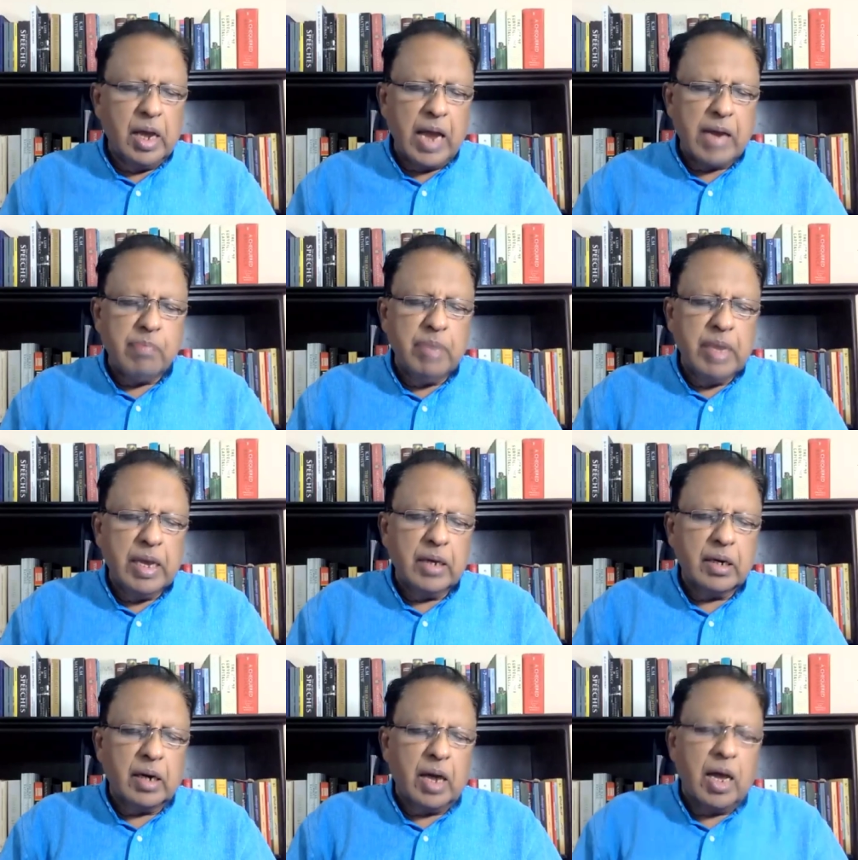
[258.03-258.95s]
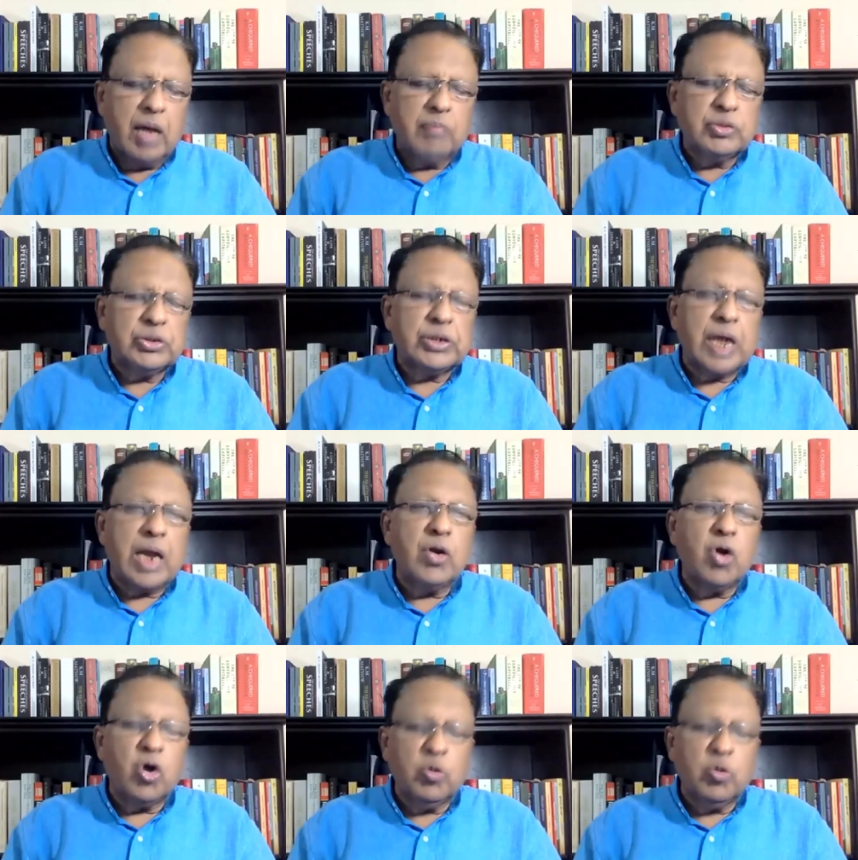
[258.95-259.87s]
and bear arms shall
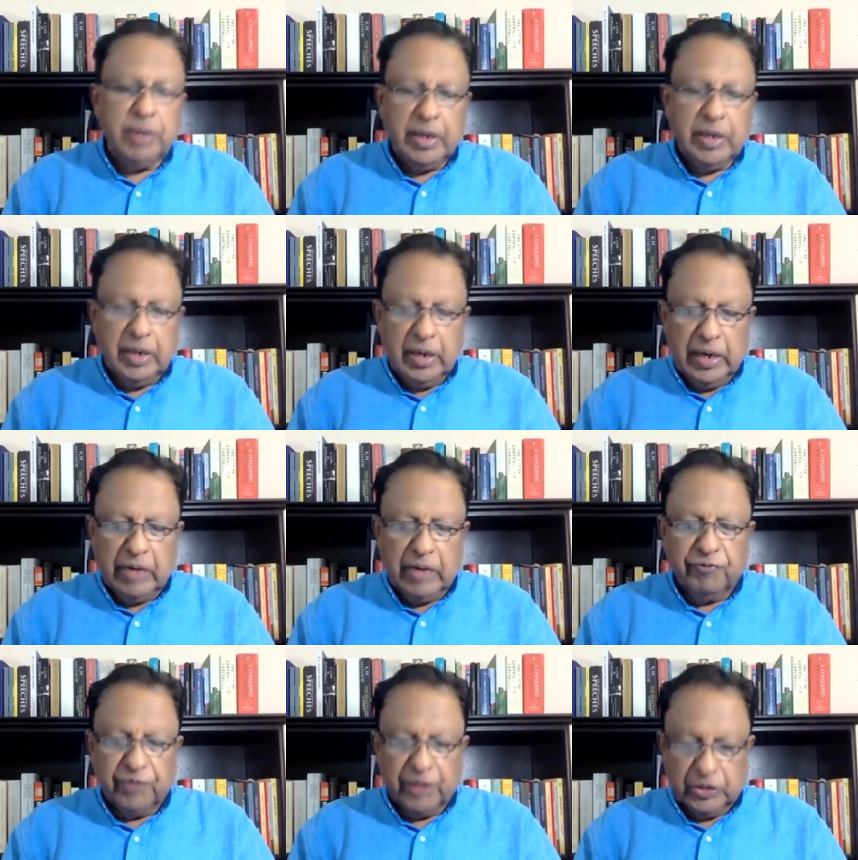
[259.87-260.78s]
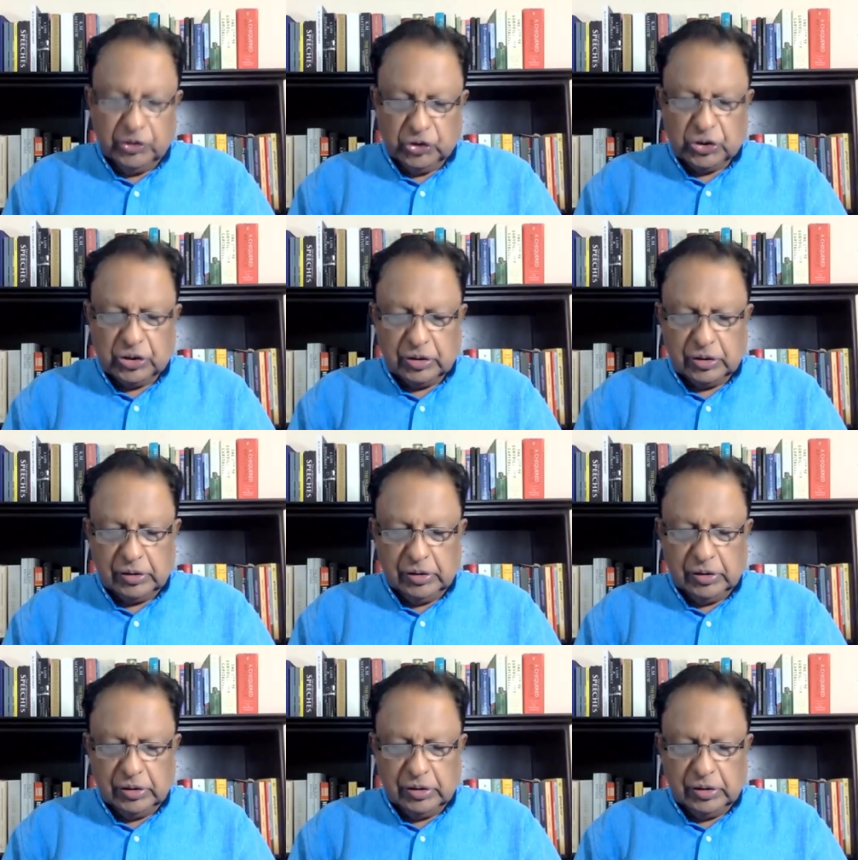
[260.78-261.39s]
not be infringed.